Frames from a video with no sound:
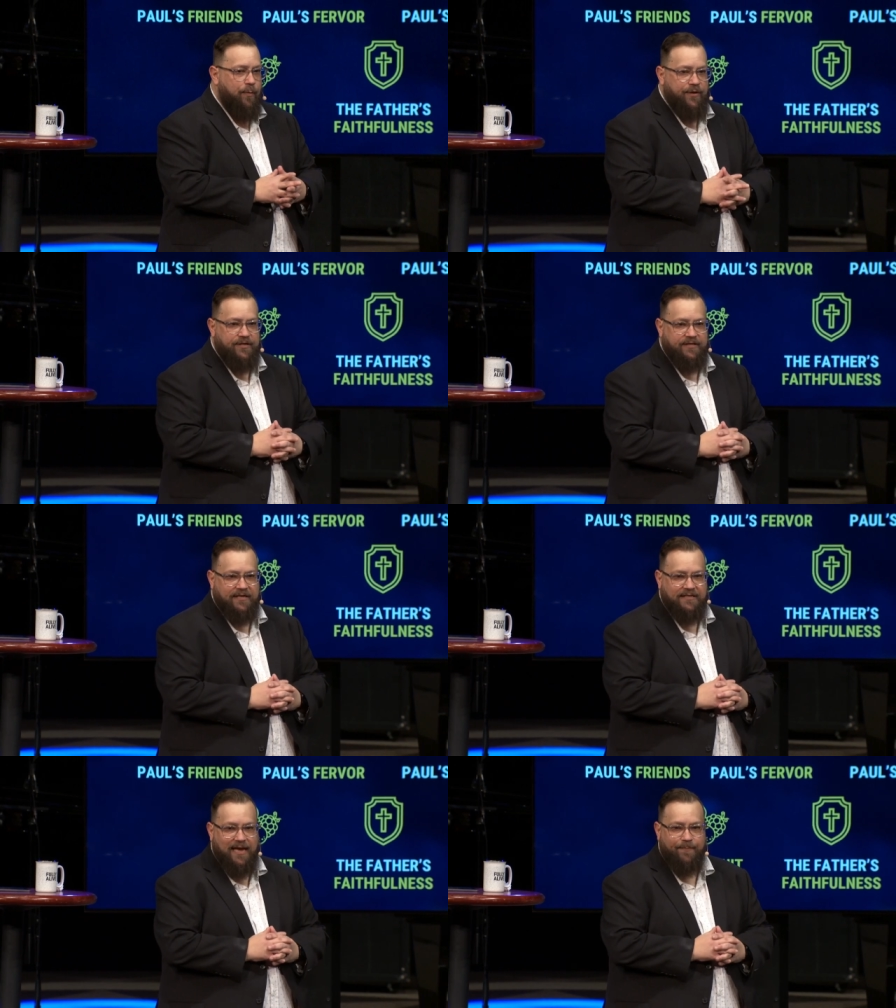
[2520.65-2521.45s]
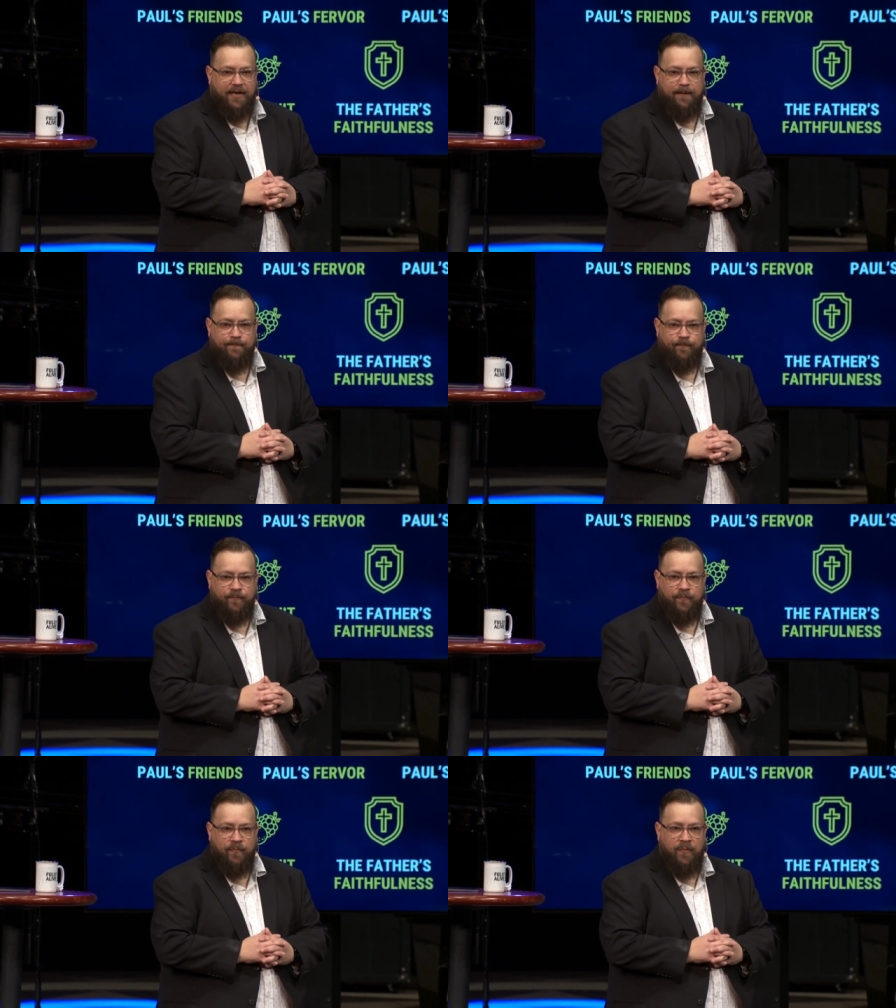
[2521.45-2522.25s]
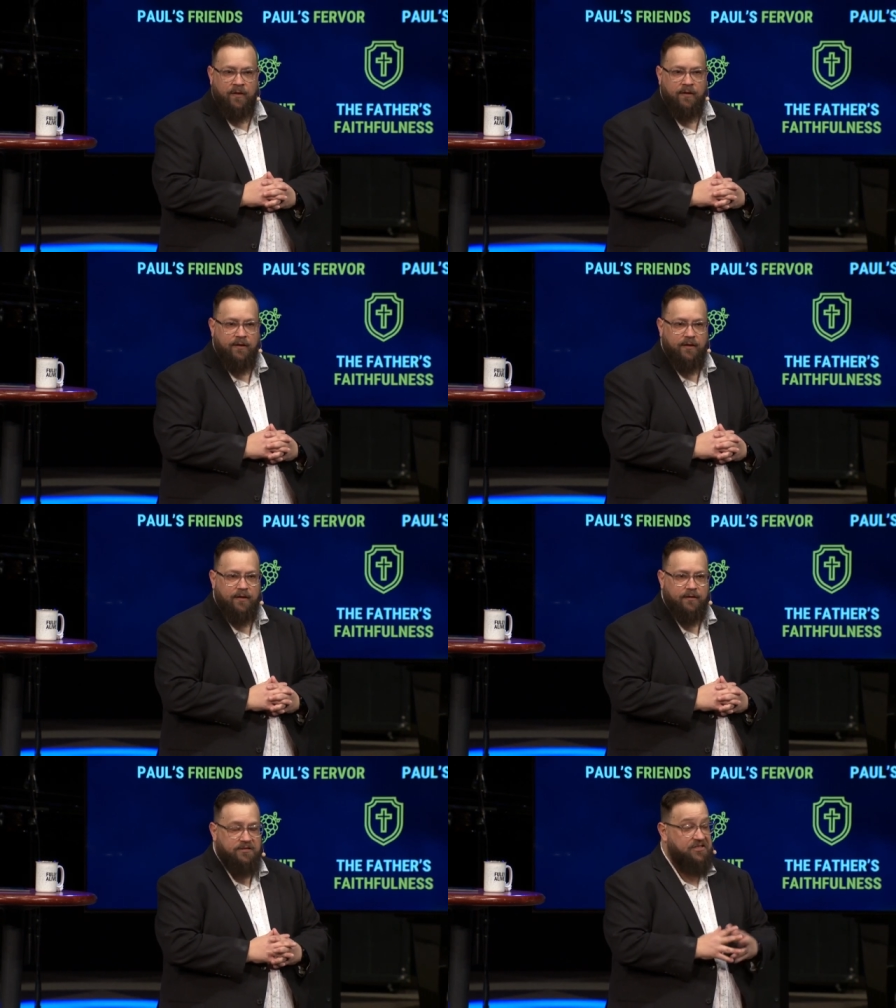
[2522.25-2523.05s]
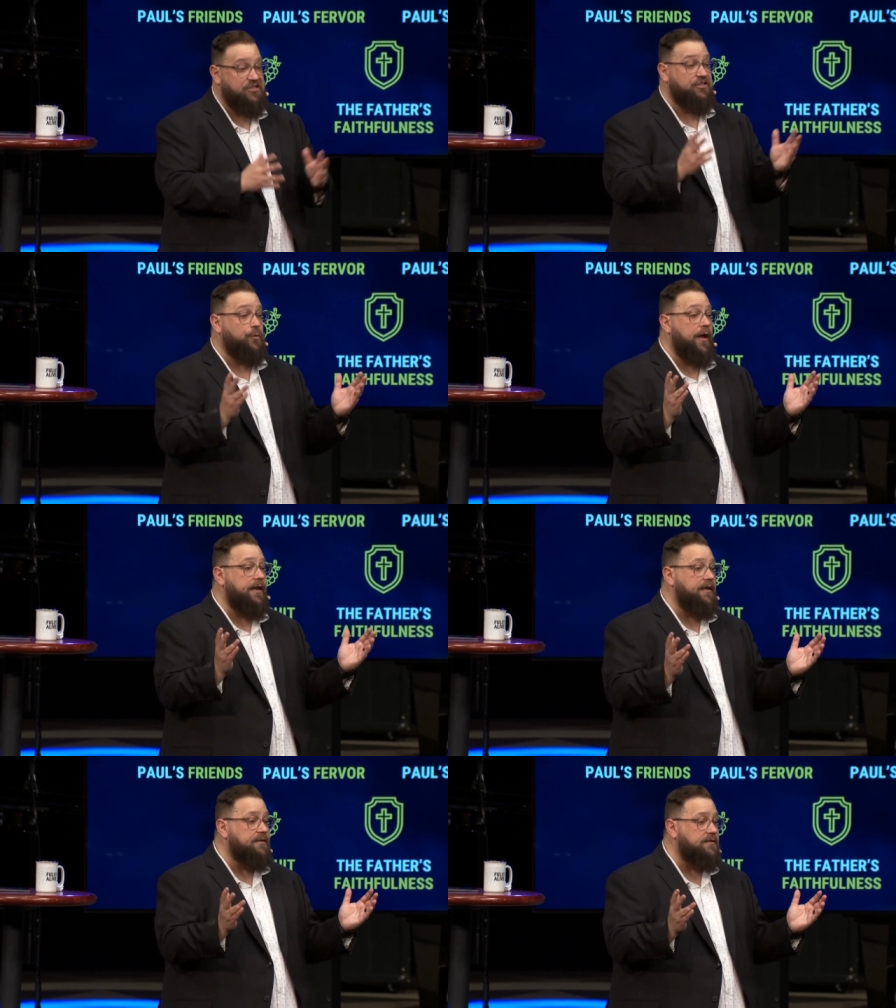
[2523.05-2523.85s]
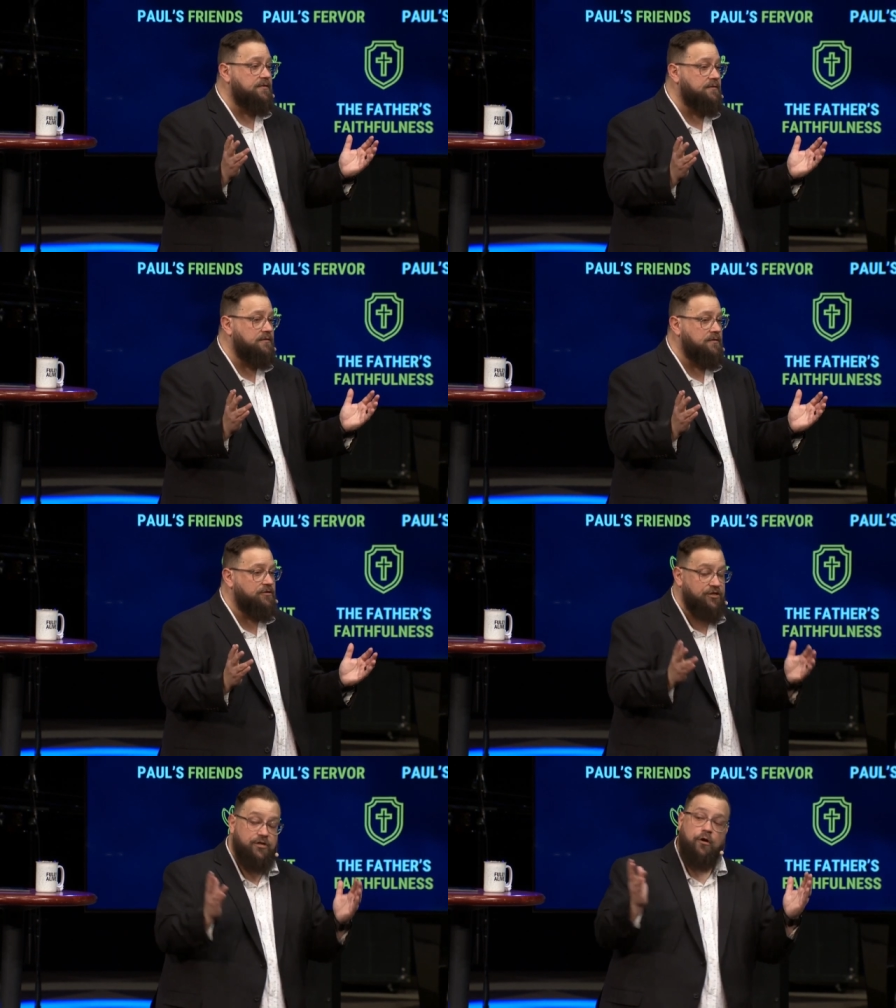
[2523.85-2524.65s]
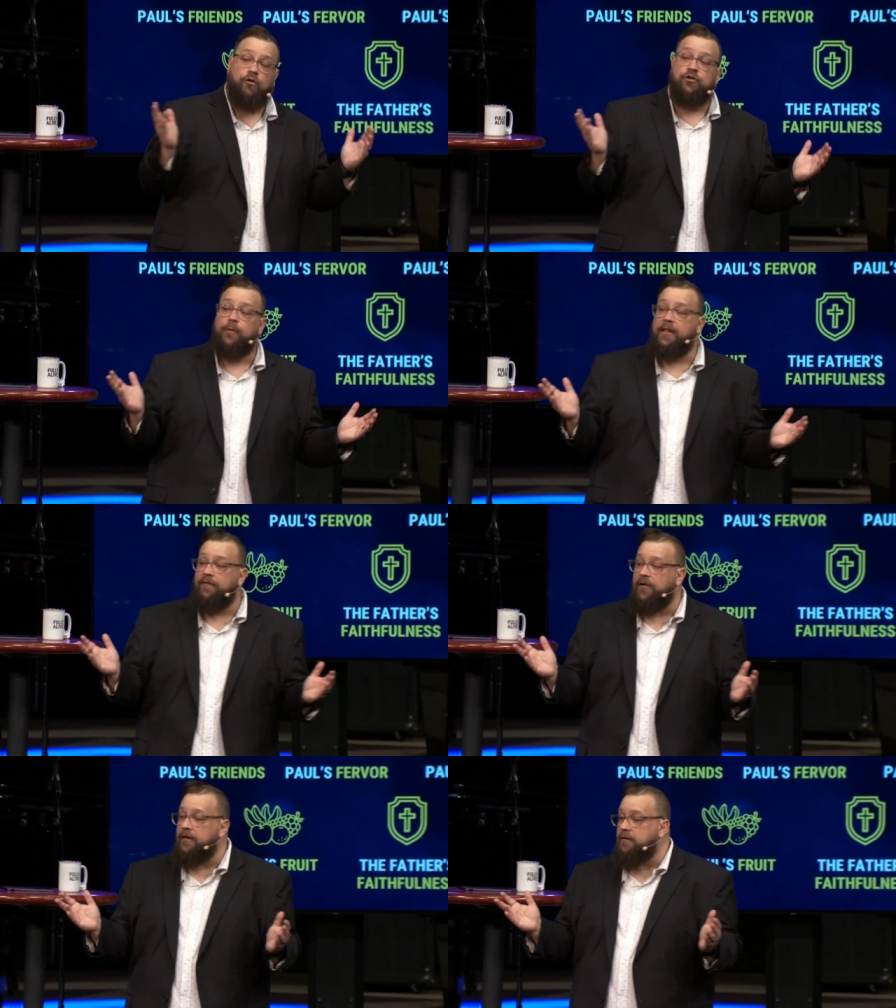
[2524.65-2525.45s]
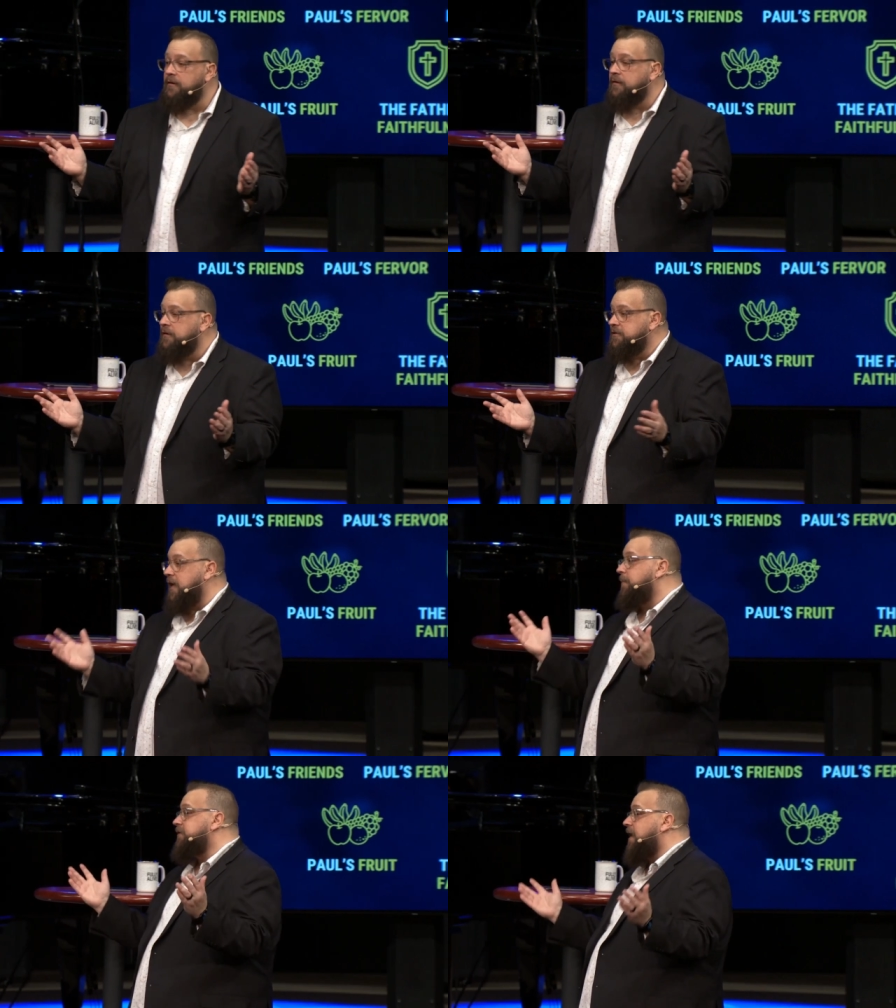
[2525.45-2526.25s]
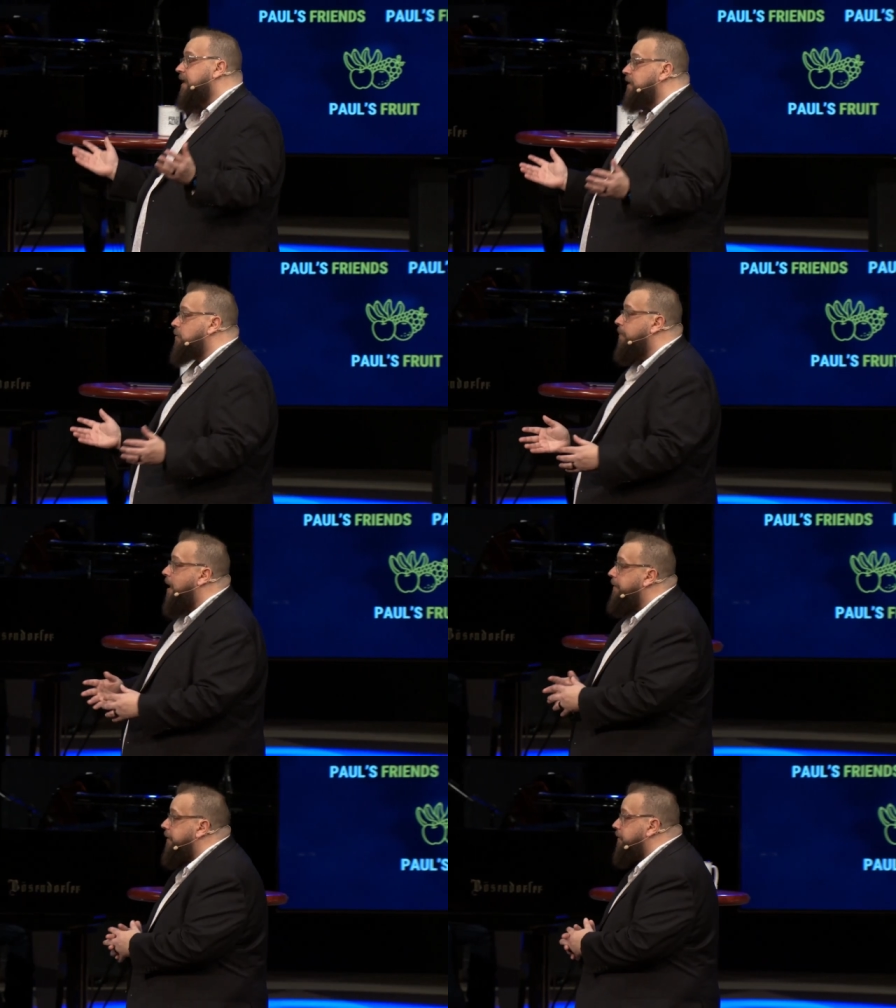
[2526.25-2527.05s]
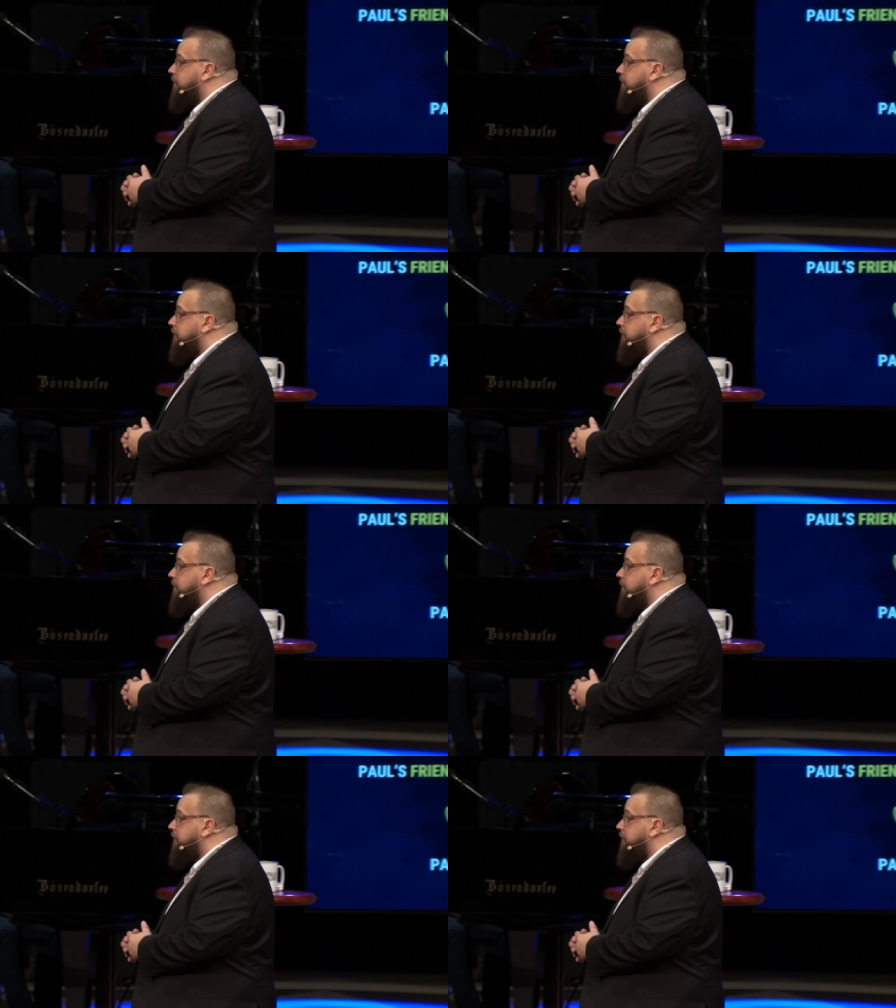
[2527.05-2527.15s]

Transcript: we just accept it? It's just the way it is. Just the culture we live in. There's not much I can do about it